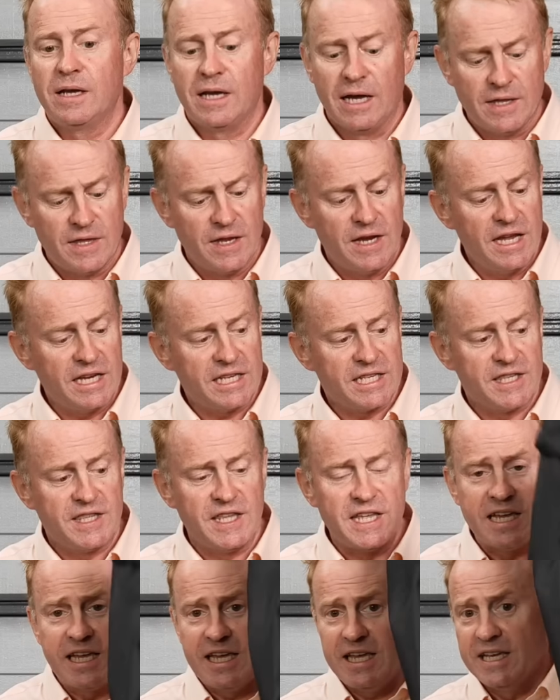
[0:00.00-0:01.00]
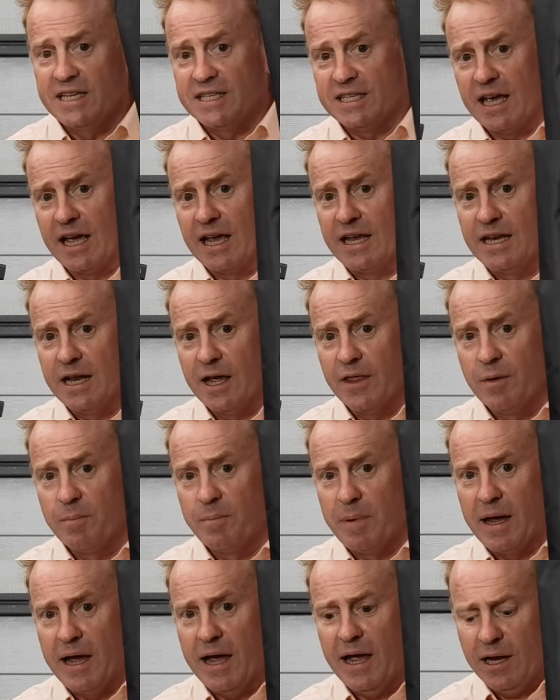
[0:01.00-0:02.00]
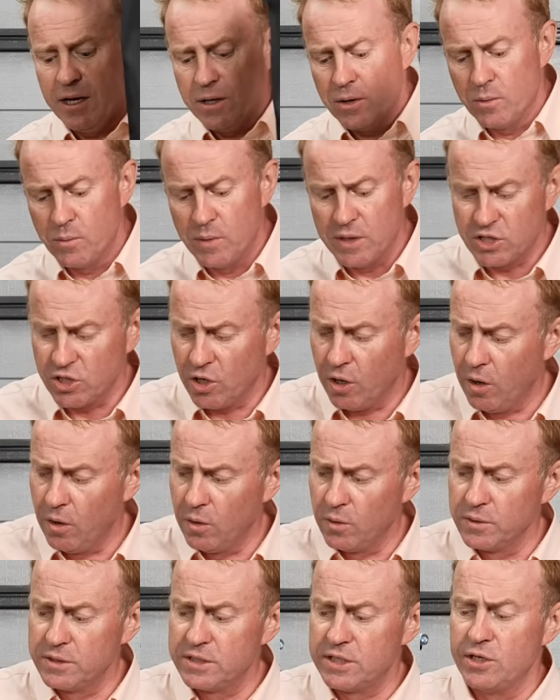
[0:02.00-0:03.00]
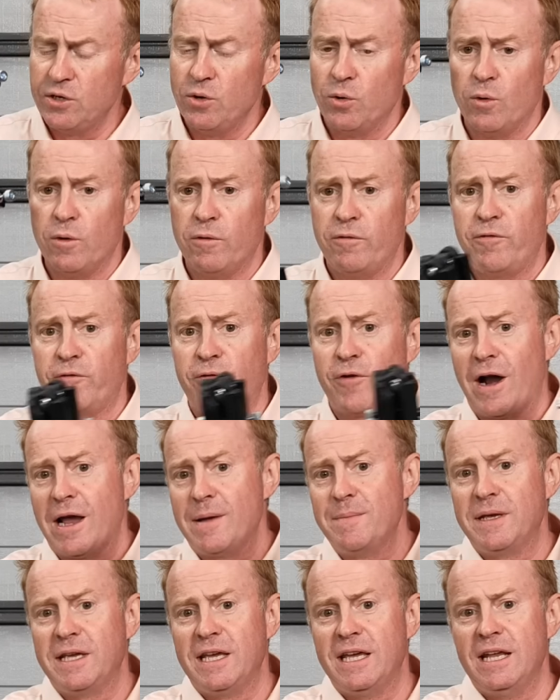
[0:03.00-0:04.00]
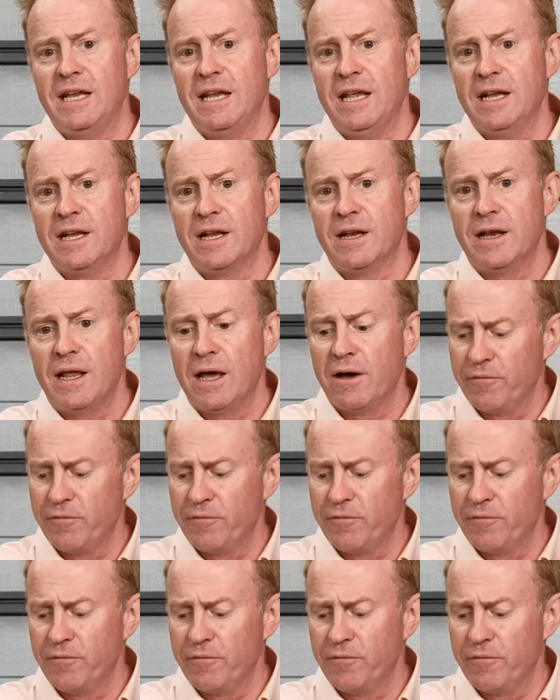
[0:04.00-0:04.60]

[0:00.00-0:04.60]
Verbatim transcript: Okay, the next thing is another bag which holds your frame kit in it.